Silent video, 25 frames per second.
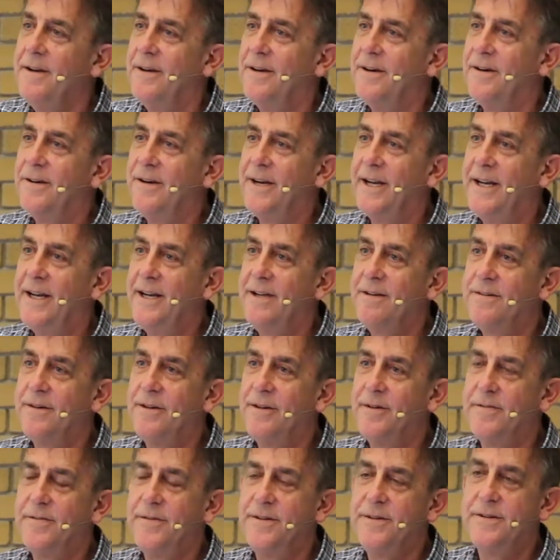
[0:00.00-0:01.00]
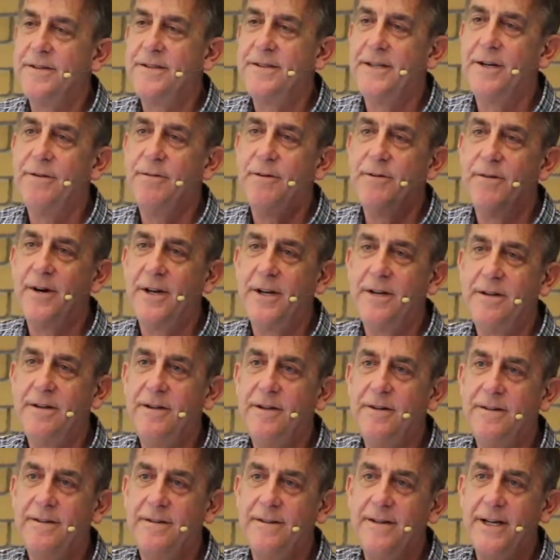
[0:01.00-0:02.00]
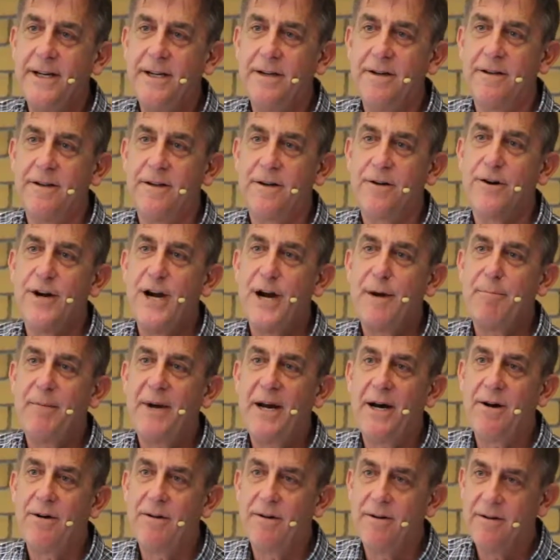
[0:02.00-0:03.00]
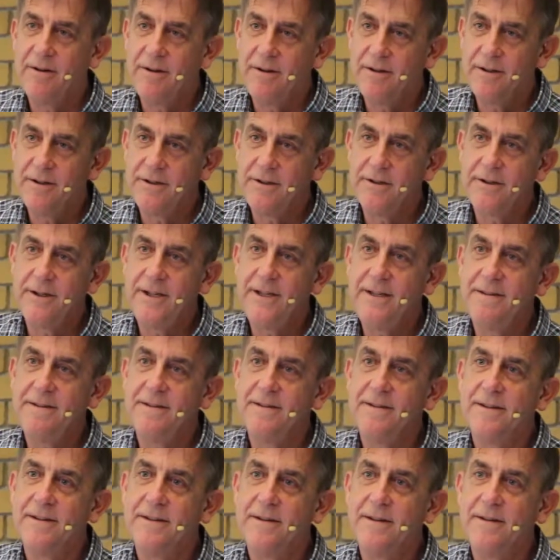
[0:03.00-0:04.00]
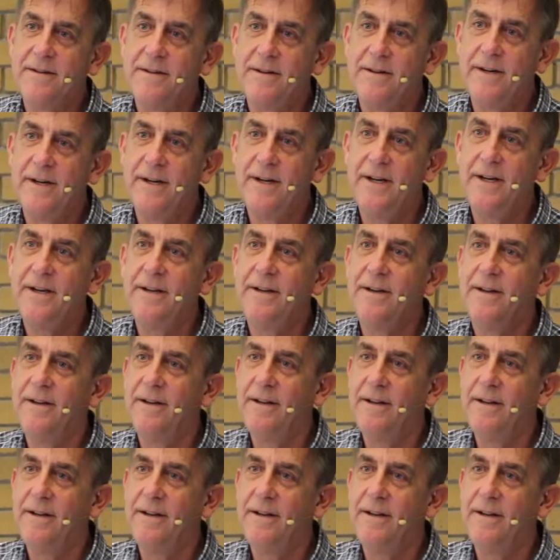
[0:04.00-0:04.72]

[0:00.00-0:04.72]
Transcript: Okay, so the first thing we want to do is take all the crap out of the cookies, right?